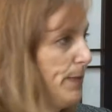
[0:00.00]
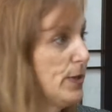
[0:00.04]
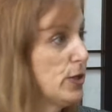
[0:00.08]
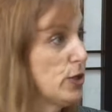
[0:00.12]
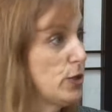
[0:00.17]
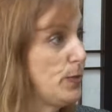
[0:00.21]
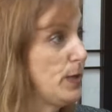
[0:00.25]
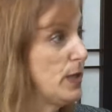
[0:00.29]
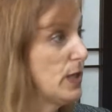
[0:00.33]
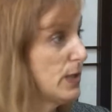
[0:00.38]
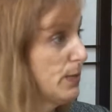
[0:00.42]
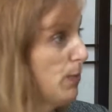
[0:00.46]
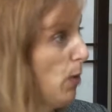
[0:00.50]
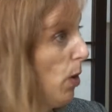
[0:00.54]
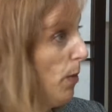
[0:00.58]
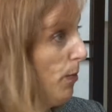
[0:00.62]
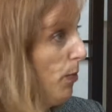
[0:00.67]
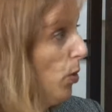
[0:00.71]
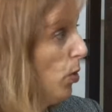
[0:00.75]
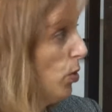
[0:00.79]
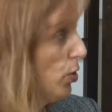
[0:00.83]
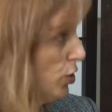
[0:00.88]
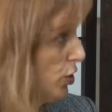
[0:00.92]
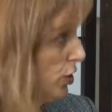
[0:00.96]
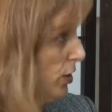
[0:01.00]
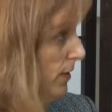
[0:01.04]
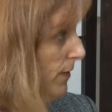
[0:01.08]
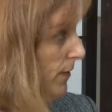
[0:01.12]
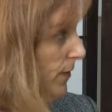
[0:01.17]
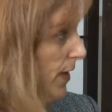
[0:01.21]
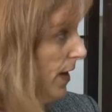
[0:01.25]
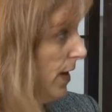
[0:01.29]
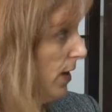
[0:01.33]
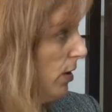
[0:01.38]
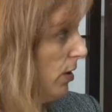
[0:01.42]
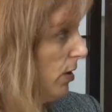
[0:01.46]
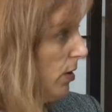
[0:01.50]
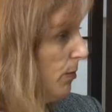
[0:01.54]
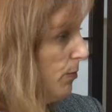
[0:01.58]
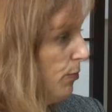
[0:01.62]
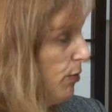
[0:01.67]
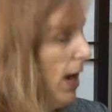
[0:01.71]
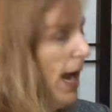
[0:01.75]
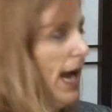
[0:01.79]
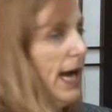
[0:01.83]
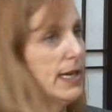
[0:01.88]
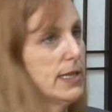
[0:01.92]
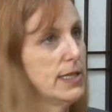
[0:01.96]
be just be a small portion of their
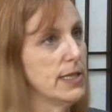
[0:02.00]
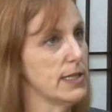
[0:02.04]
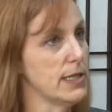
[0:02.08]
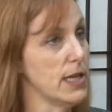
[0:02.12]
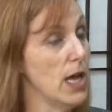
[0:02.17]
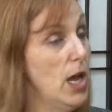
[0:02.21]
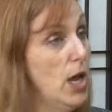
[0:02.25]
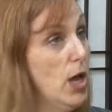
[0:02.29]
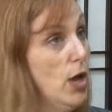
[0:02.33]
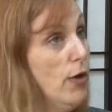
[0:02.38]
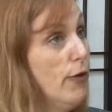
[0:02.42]
practice.